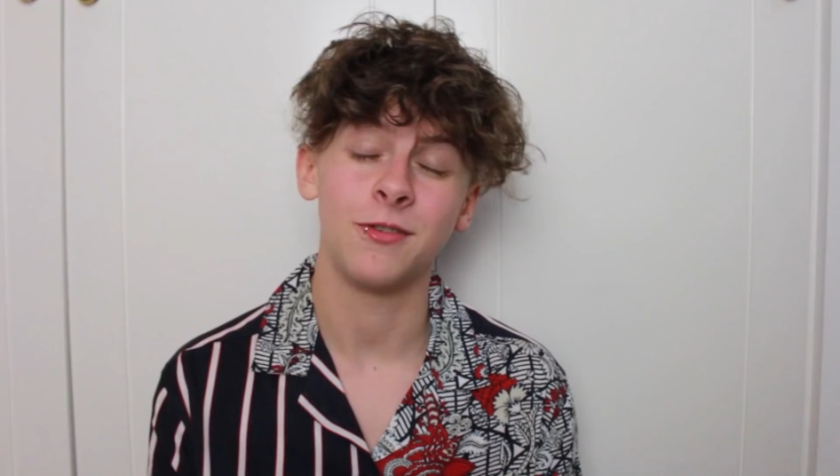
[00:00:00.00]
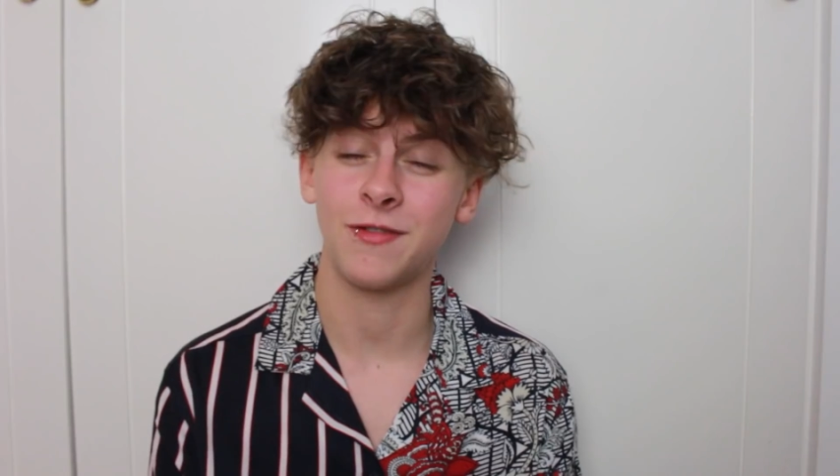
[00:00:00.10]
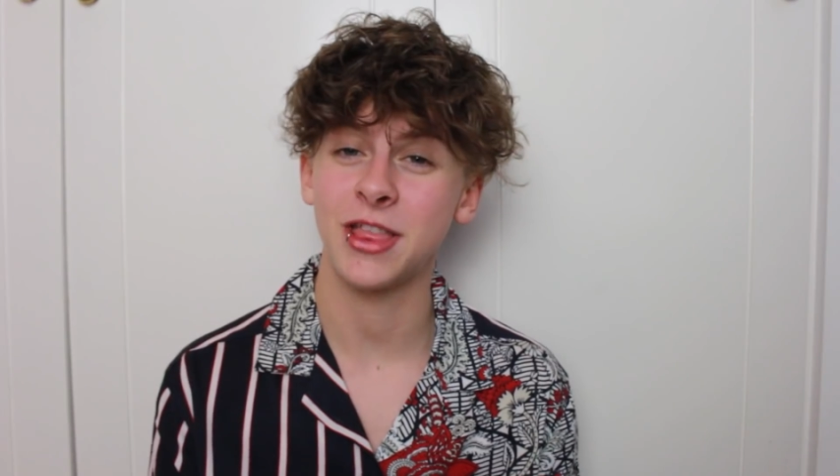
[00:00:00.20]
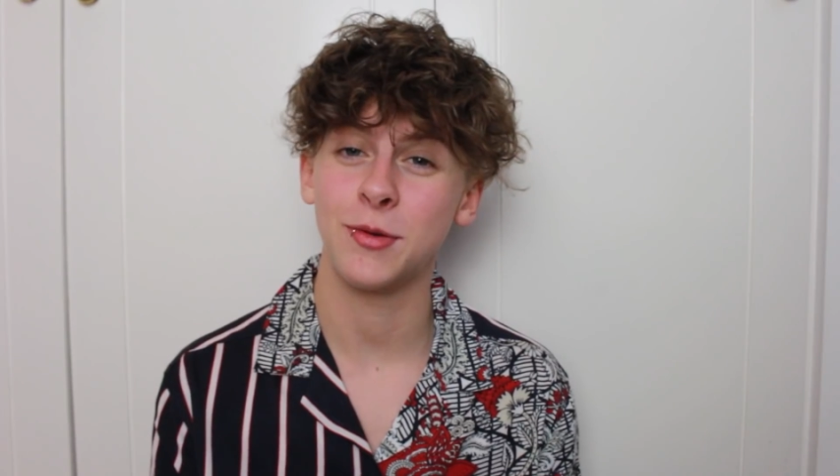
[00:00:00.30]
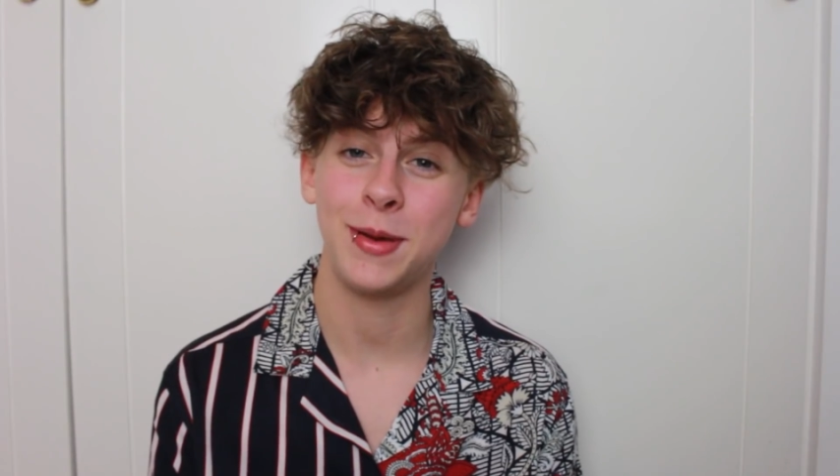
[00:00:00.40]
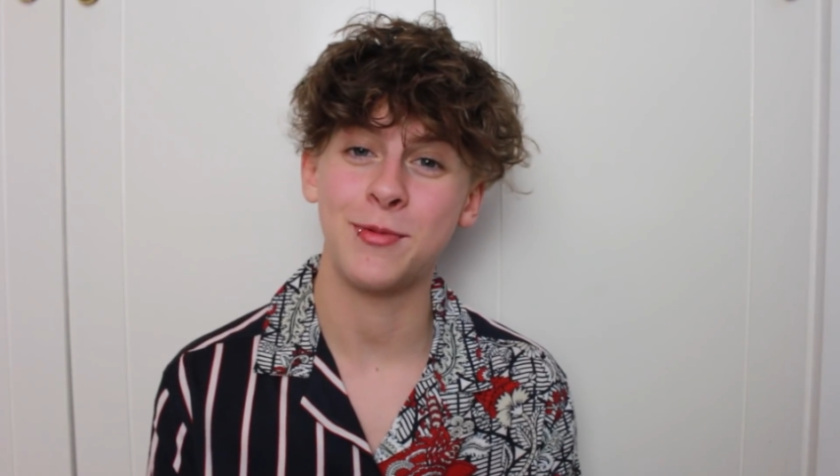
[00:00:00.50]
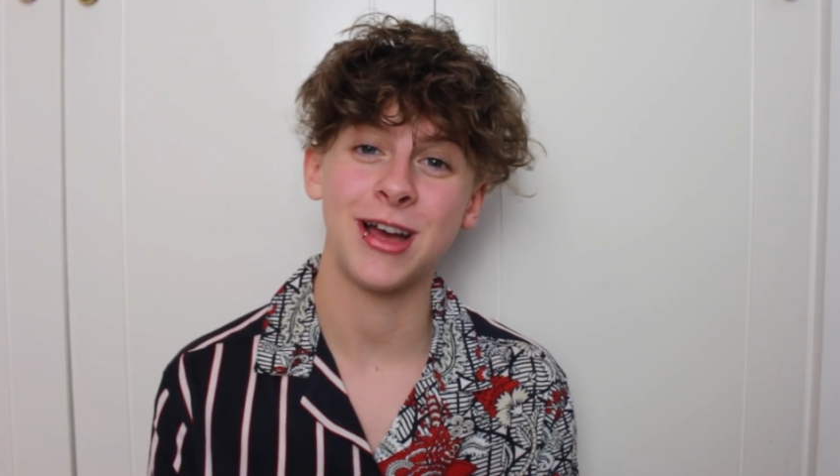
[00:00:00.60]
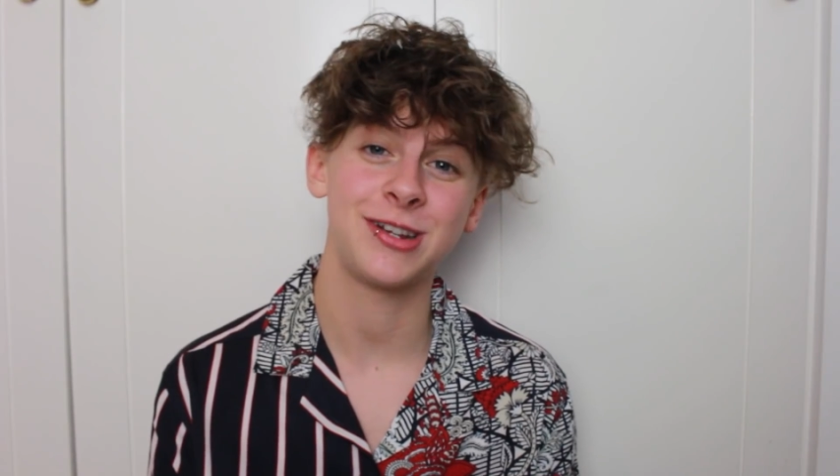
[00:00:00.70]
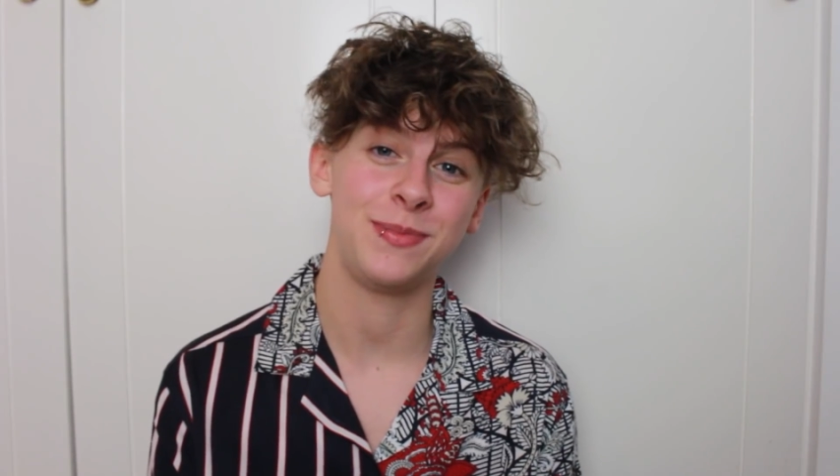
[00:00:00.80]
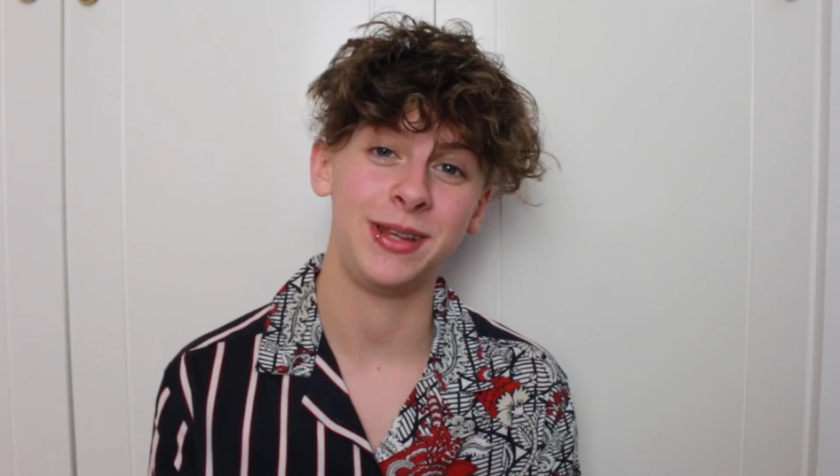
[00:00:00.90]
The fact that people
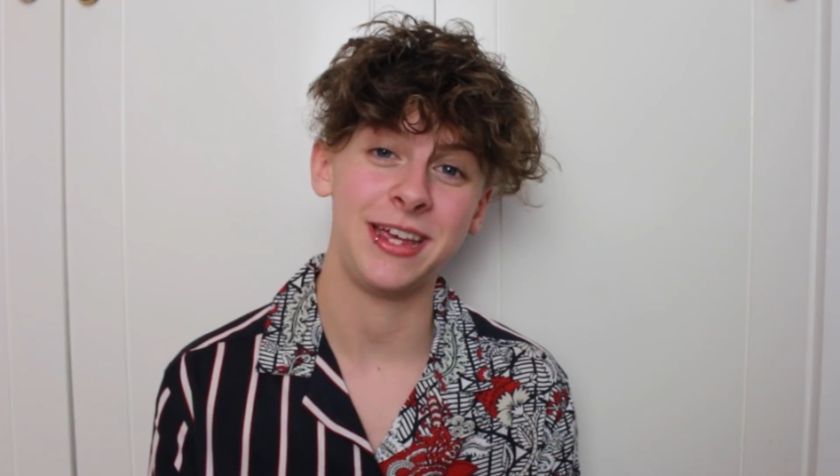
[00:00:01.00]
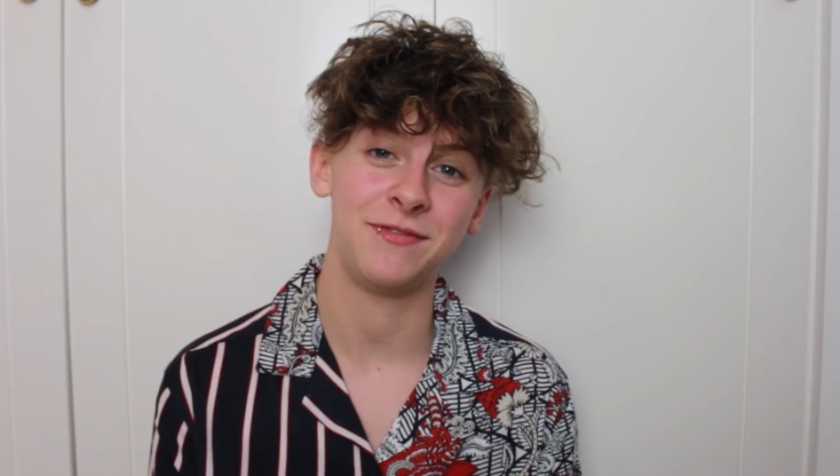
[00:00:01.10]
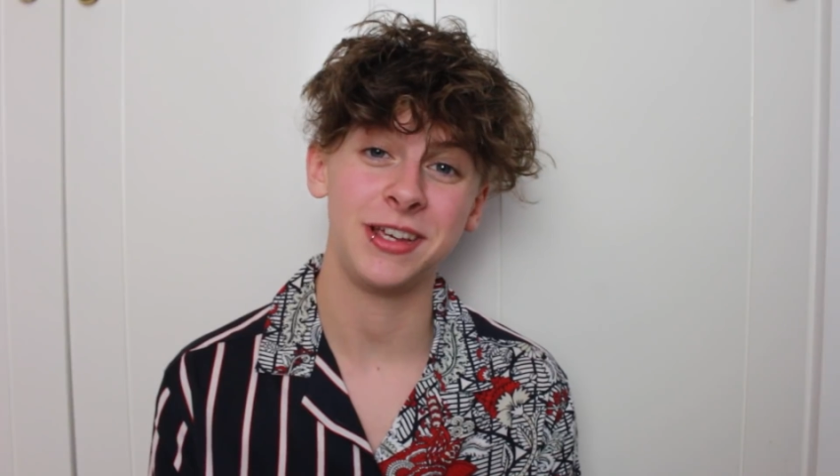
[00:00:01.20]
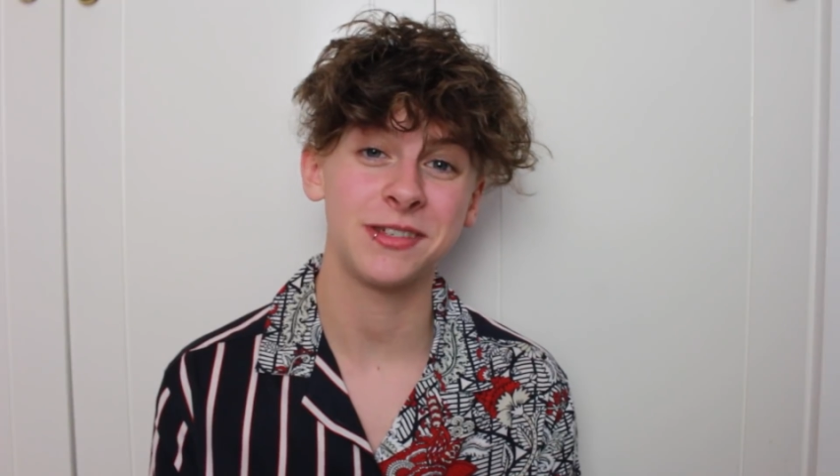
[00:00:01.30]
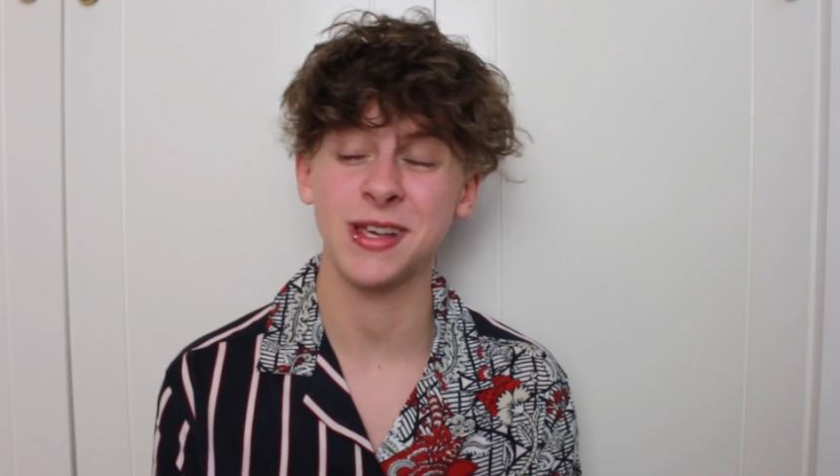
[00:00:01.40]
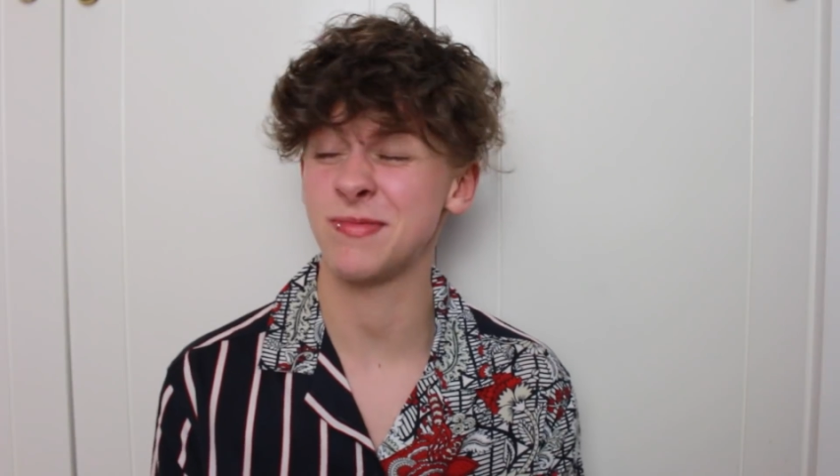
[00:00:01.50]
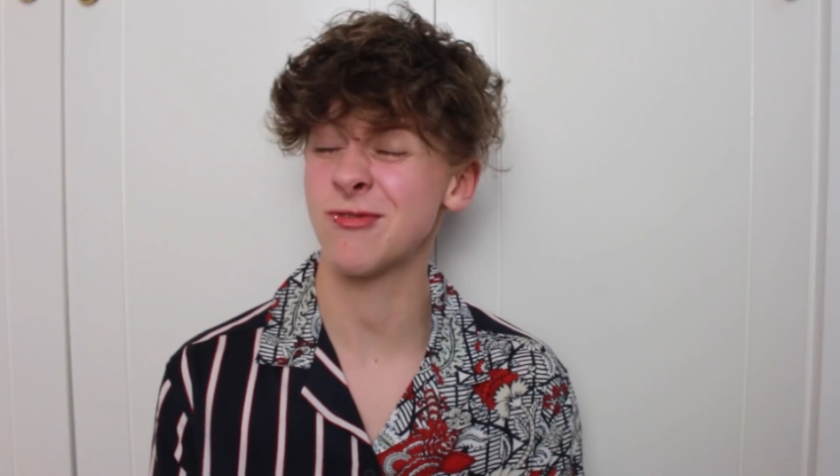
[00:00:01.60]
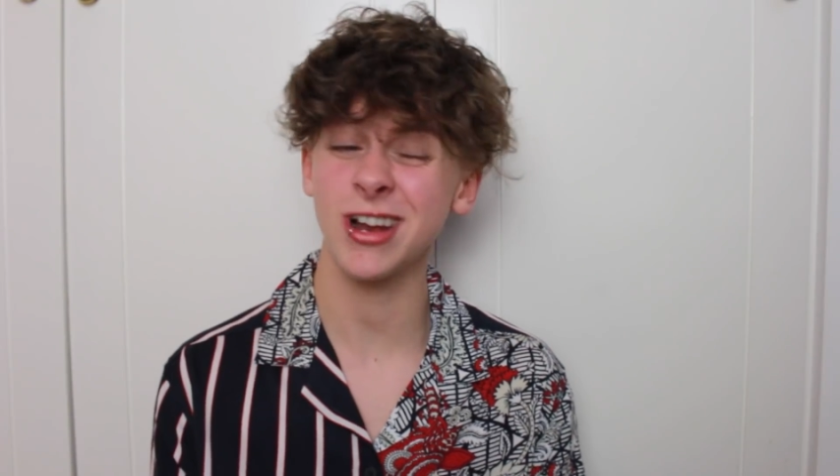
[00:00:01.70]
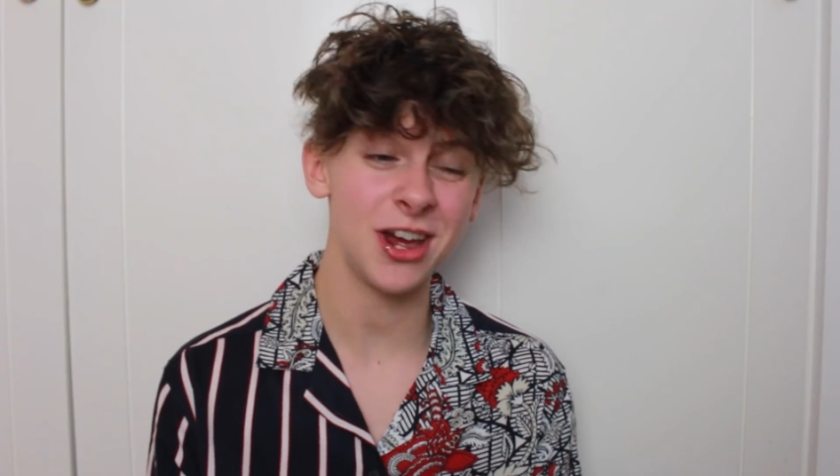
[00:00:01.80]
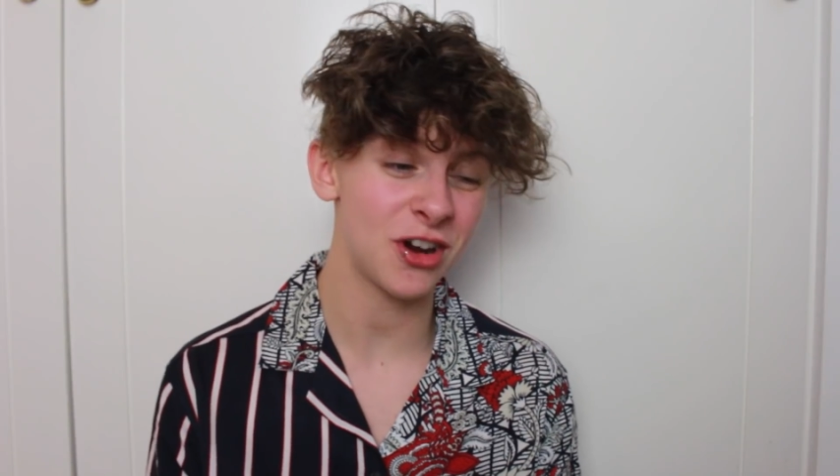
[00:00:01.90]
actually believe this makes me
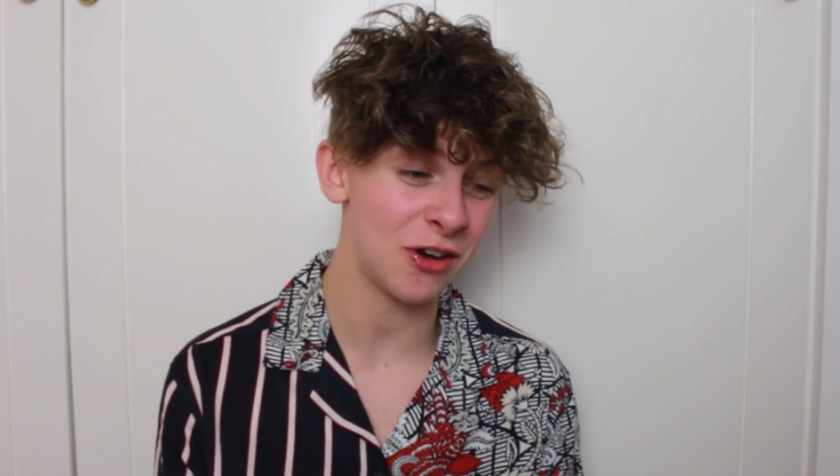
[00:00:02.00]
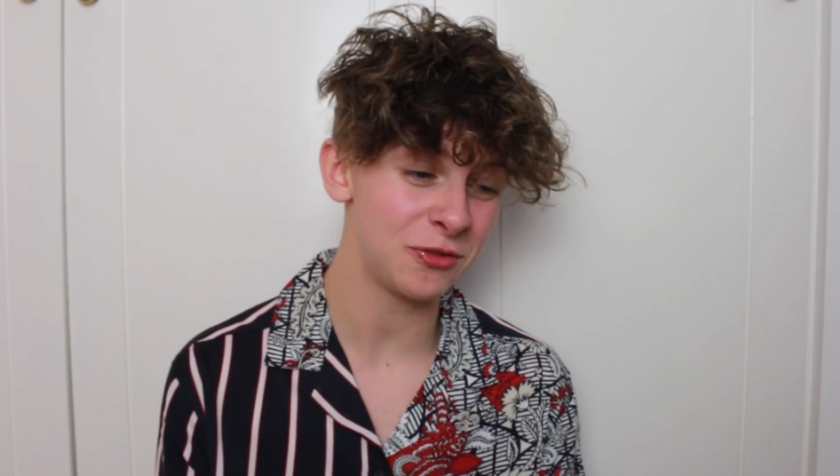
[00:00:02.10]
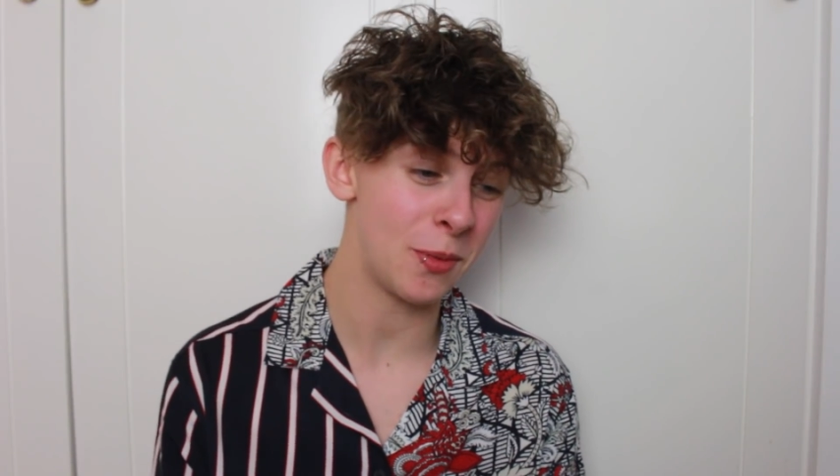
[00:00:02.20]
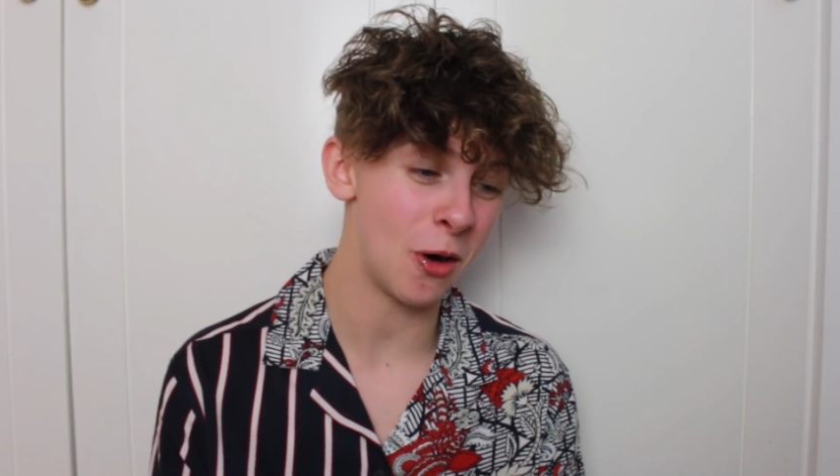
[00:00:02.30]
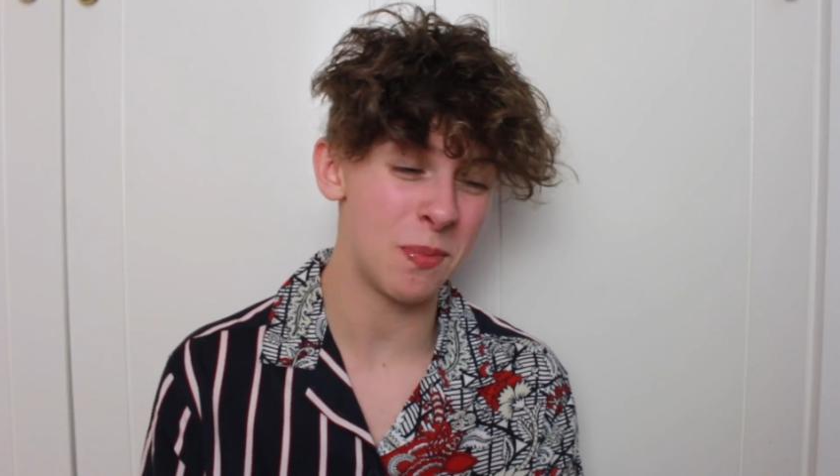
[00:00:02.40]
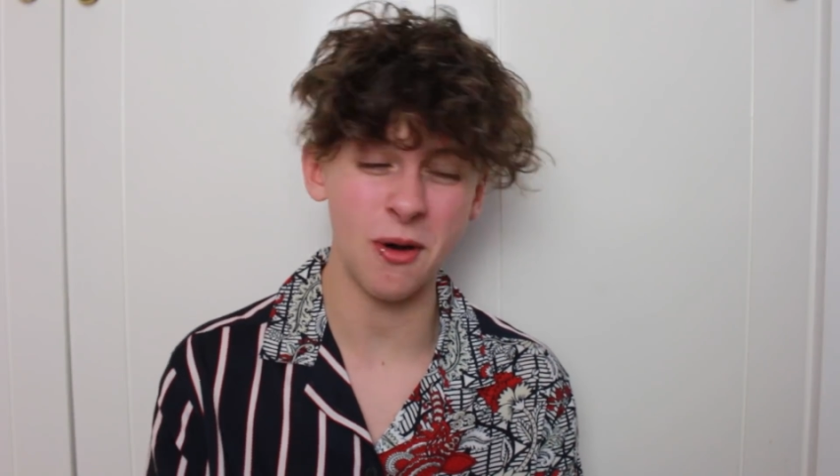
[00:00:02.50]
really uncomfortable,